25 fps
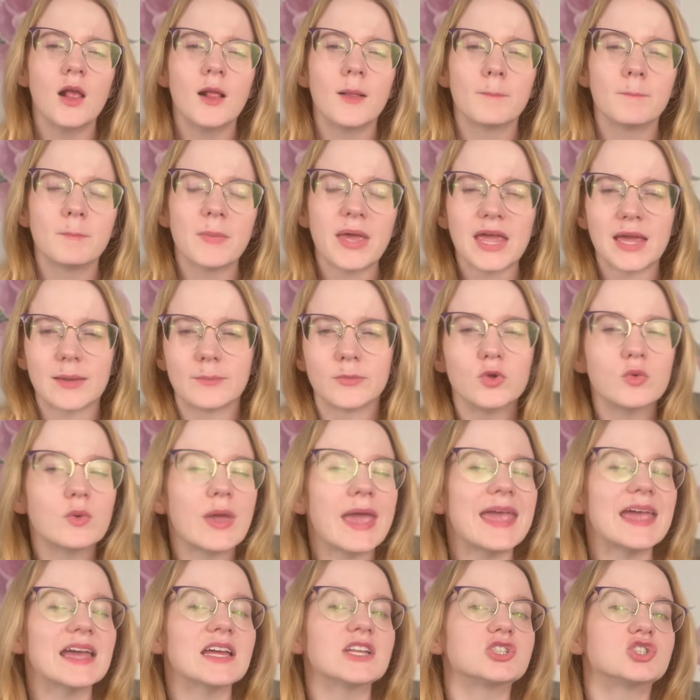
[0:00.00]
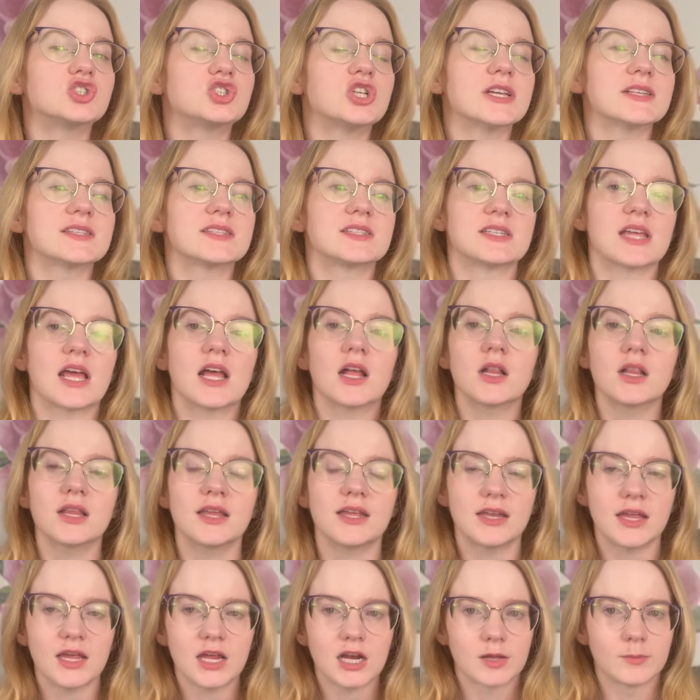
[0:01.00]
Ma'am, you can't just tell
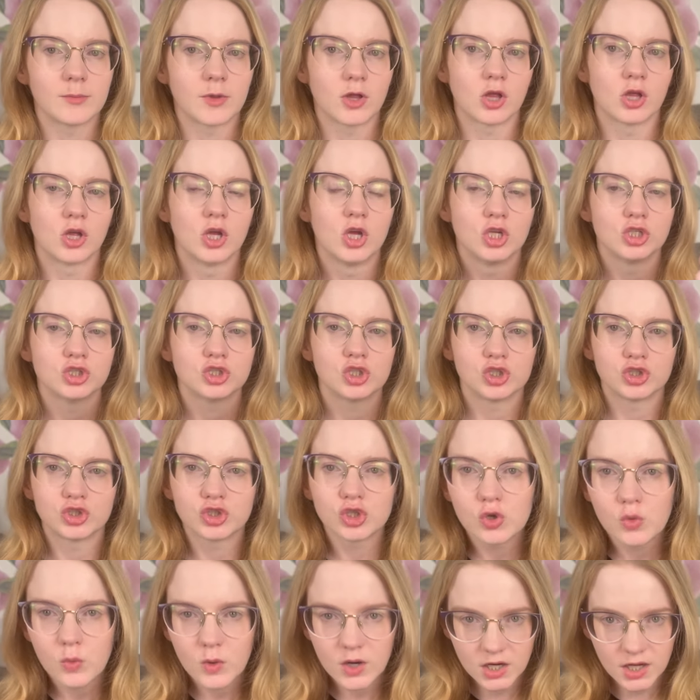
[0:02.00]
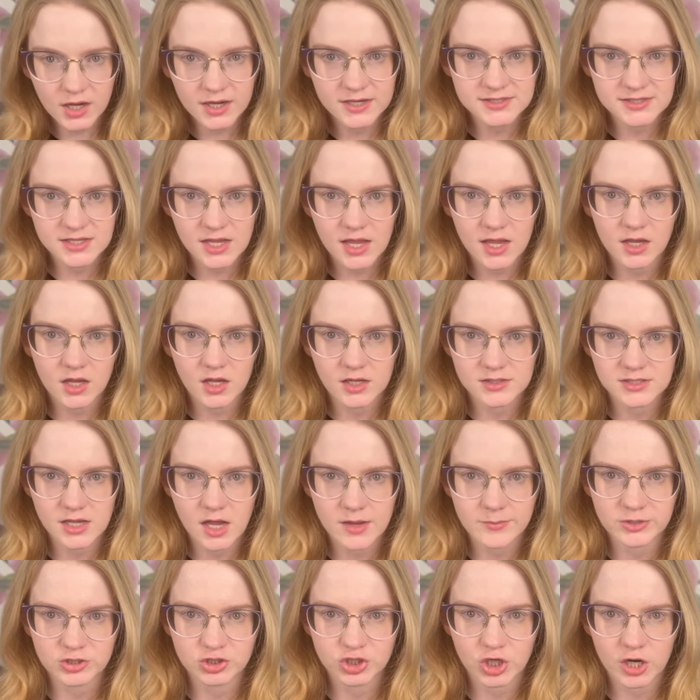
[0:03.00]
an animal to do what I say because
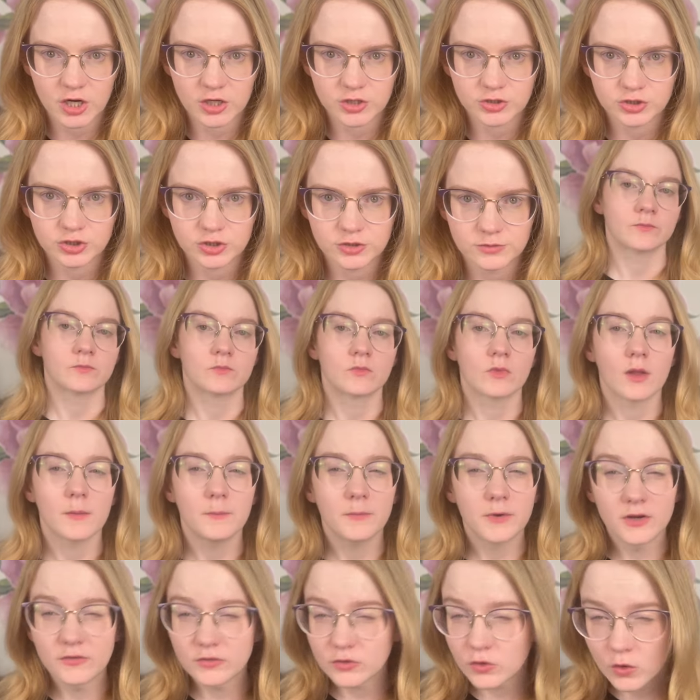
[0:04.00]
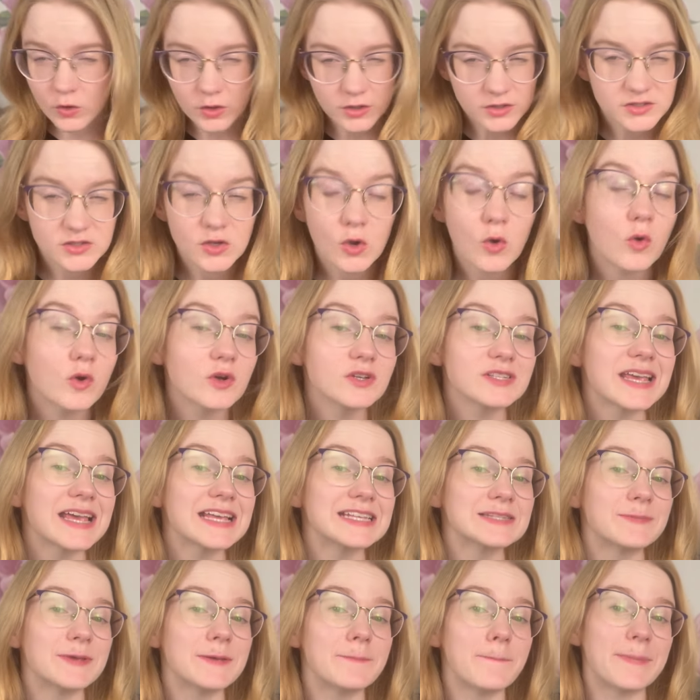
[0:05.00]
I'm in charge. But of course, Horse
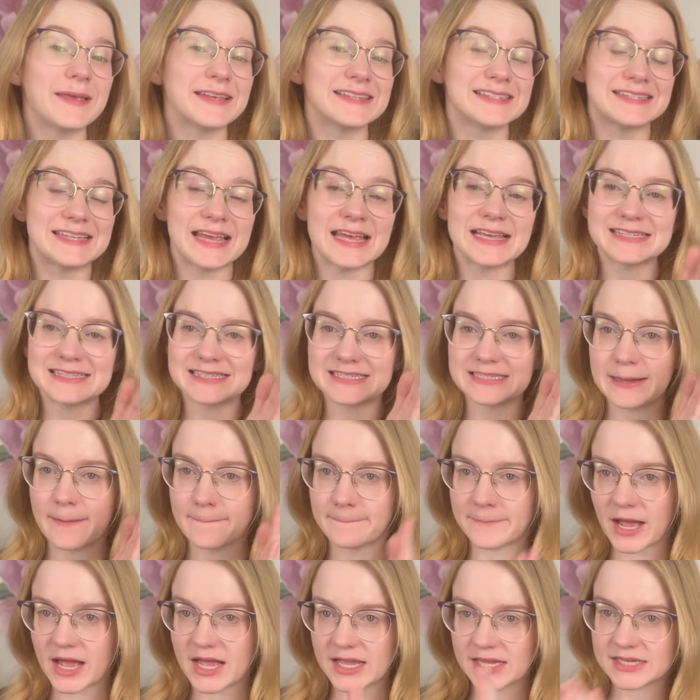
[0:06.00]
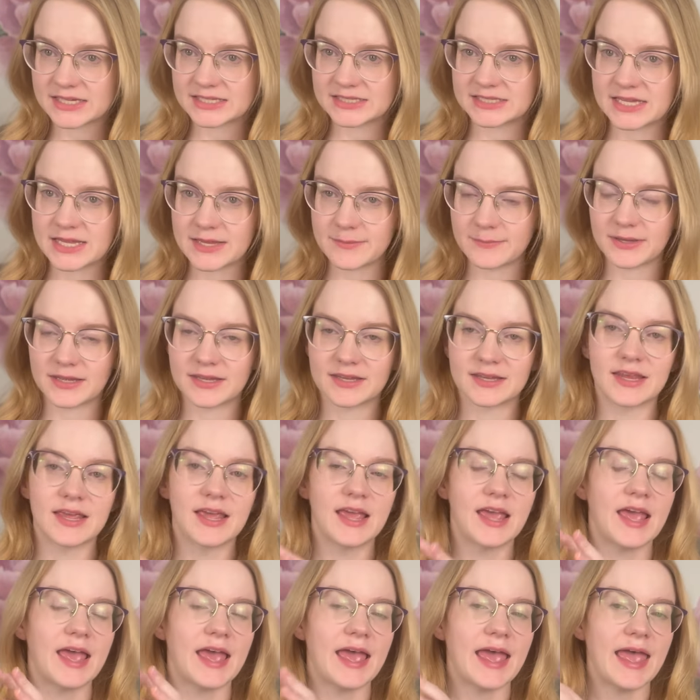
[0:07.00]
has been possessed by a demon
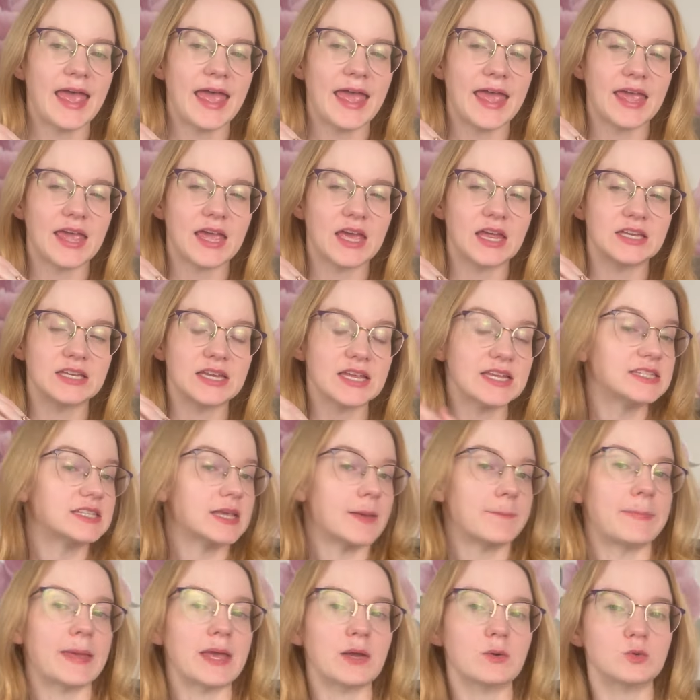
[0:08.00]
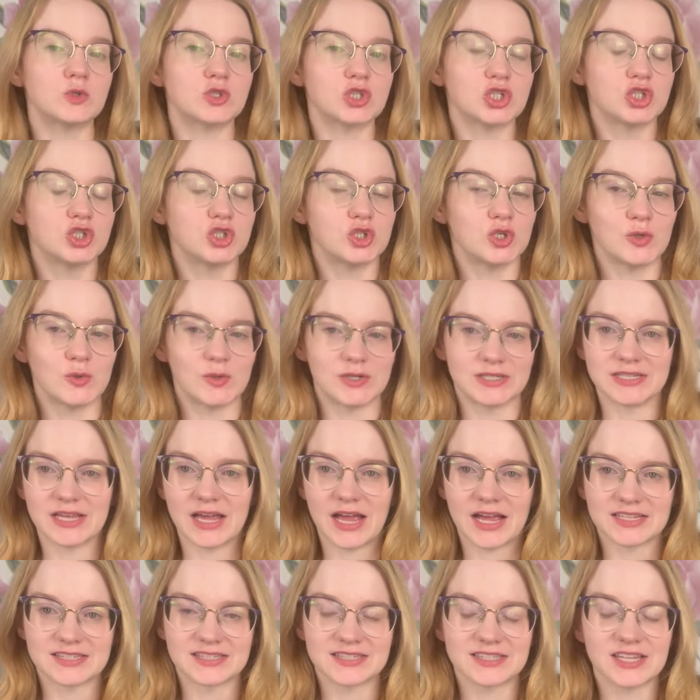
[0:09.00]
and is about to
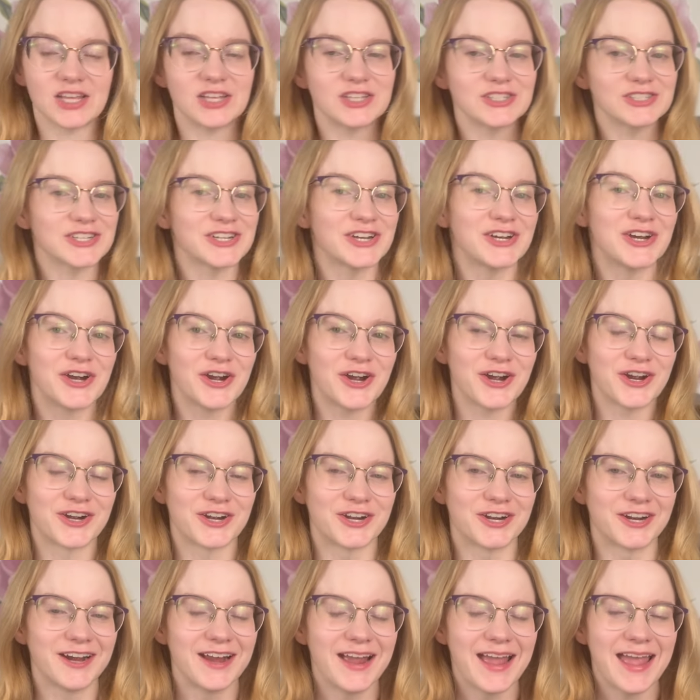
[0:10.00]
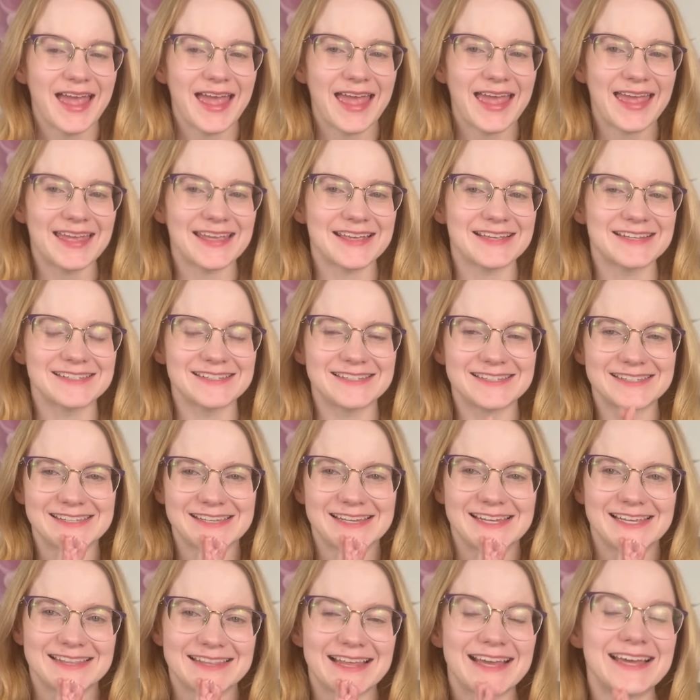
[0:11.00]
assault her. And
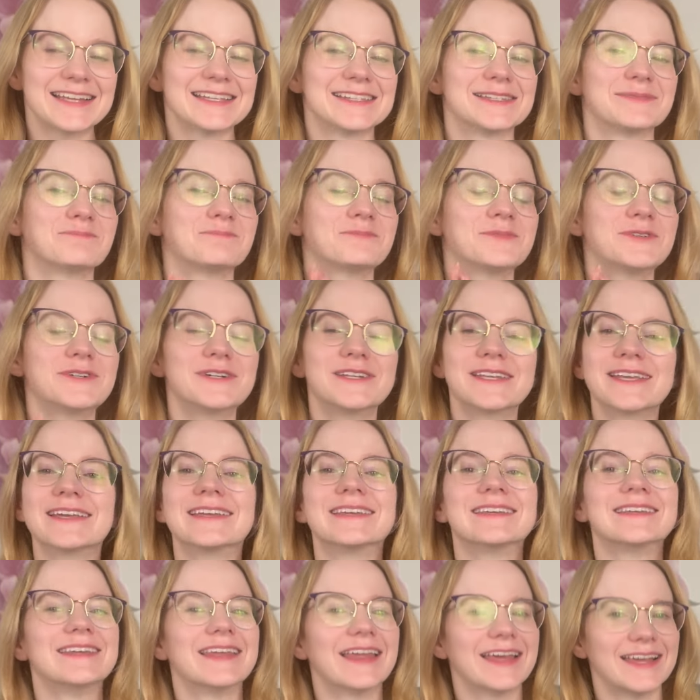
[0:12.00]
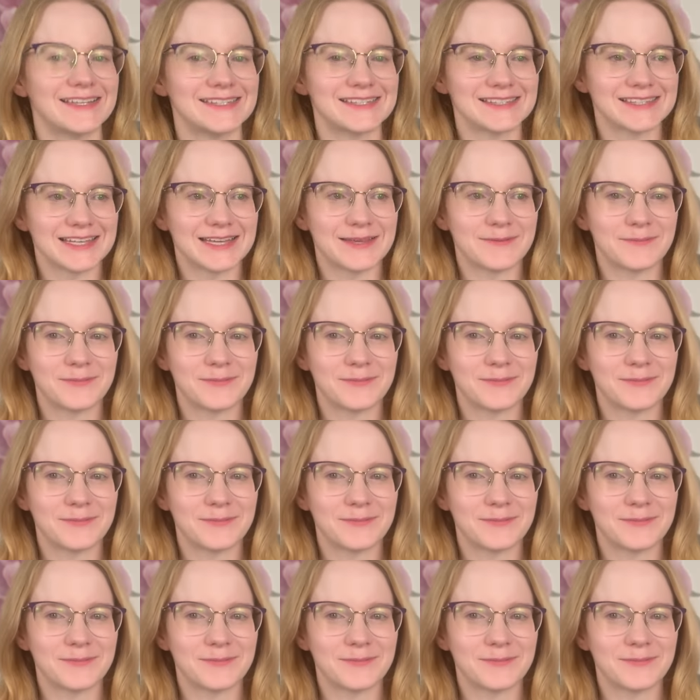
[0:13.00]
that is putting it nicely